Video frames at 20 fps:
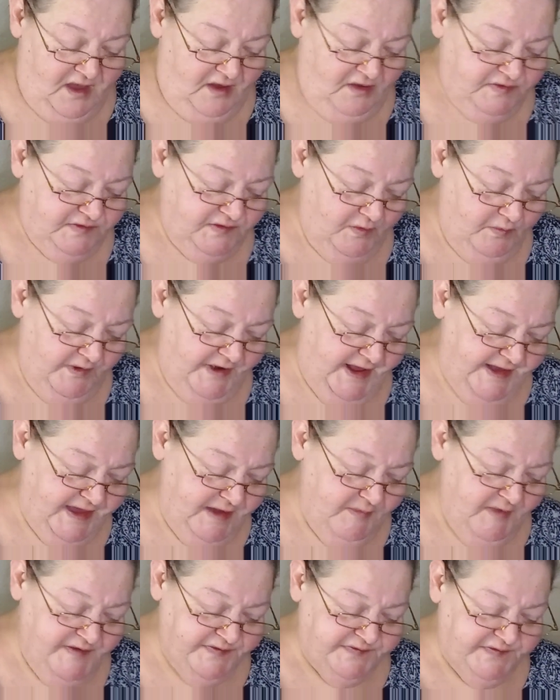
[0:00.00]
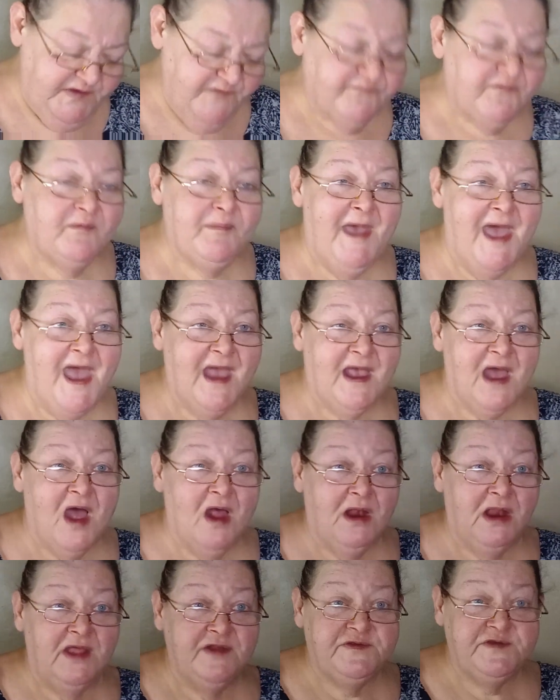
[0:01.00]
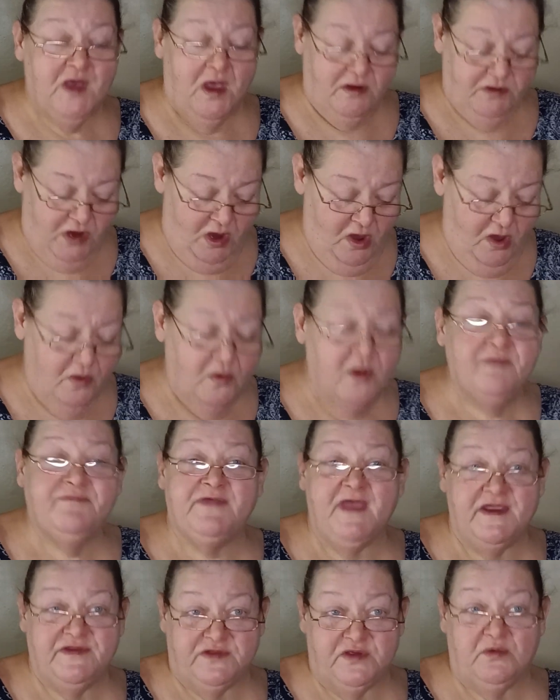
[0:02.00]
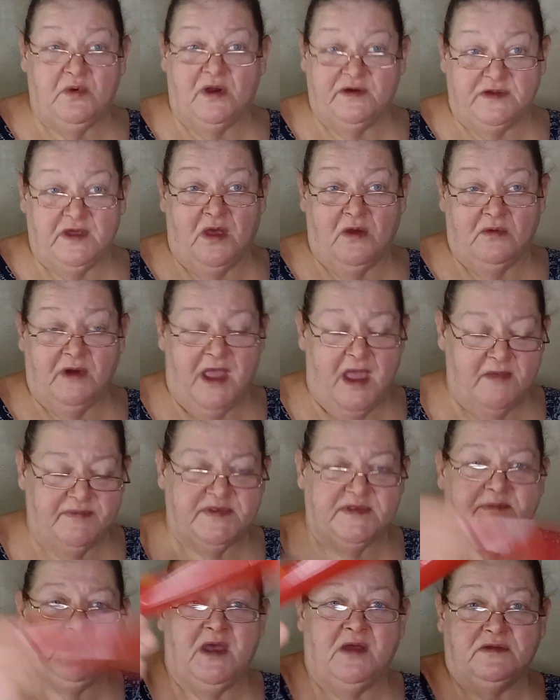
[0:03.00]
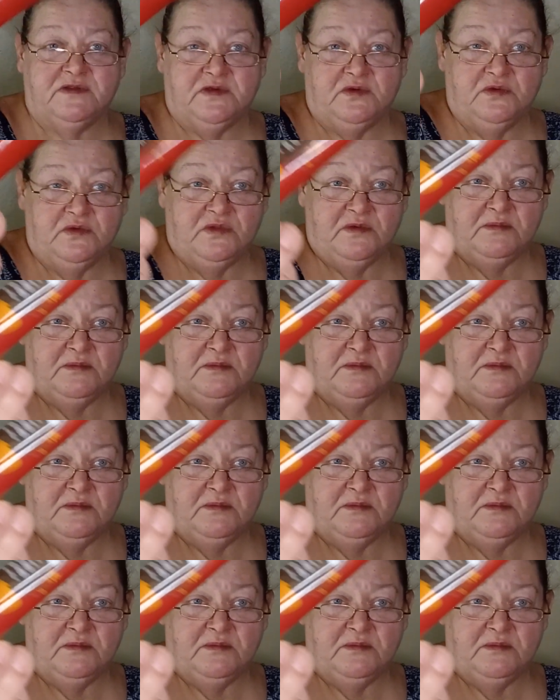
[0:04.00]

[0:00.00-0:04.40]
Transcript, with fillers: So when I get my sniffer back, I'll let y'all know if they do or don't have smell to them.